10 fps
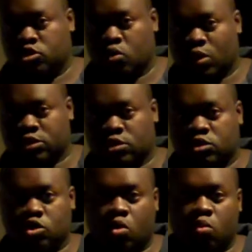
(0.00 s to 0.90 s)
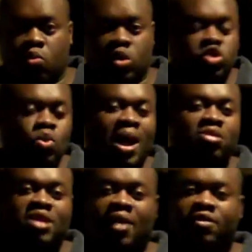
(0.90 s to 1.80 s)
to us. So once you were
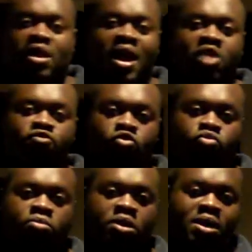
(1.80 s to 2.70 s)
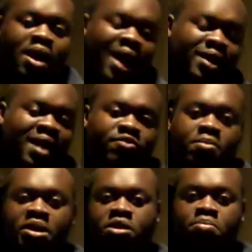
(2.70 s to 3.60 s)
outside of the classroom, I didn't have
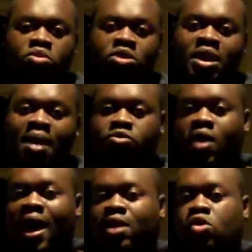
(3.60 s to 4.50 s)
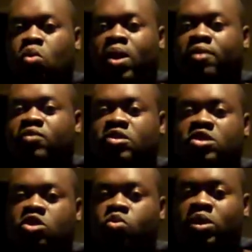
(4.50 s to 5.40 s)
the money to build the lab, so I had no way of
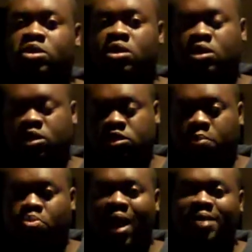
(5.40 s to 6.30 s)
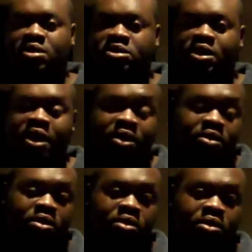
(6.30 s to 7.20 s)
continuing to practice it.
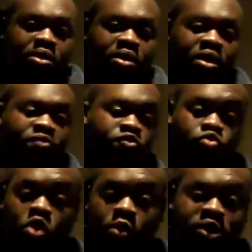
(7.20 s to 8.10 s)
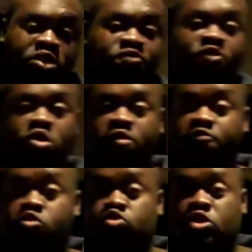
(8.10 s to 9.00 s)
And if you know in this field,
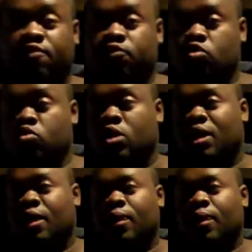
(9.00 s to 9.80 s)
if you